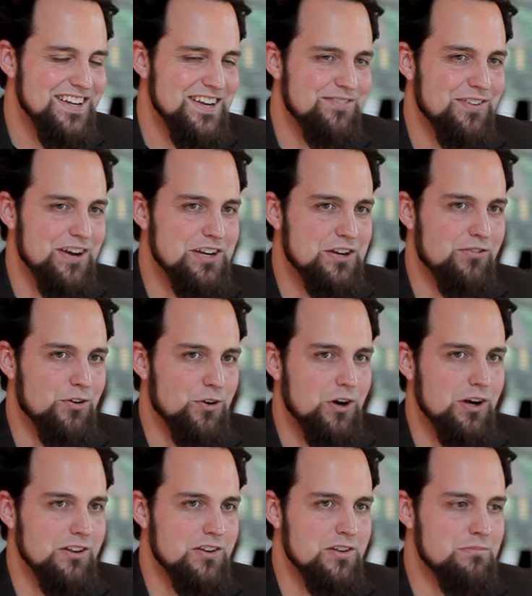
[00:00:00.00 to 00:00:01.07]
yeah, fighting over
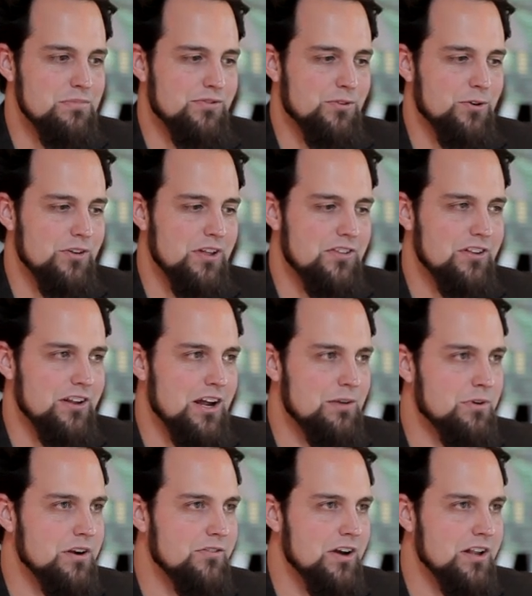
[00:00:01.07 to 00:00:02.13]
oil, and then before that, the
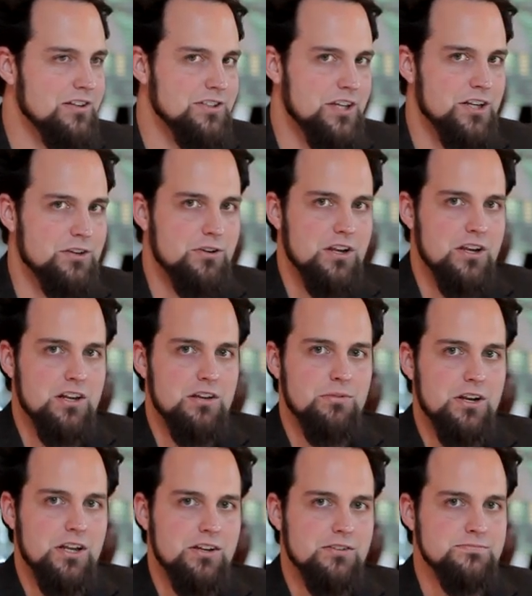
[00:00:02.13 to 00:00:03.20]
Library of Alexandria.
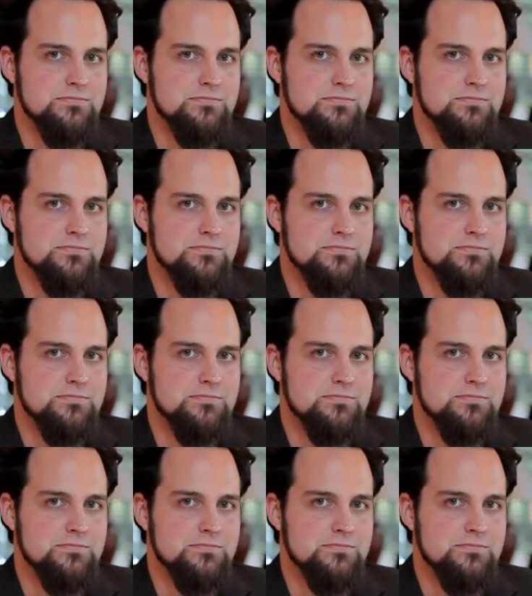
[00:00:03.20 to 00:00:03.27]
Anybody?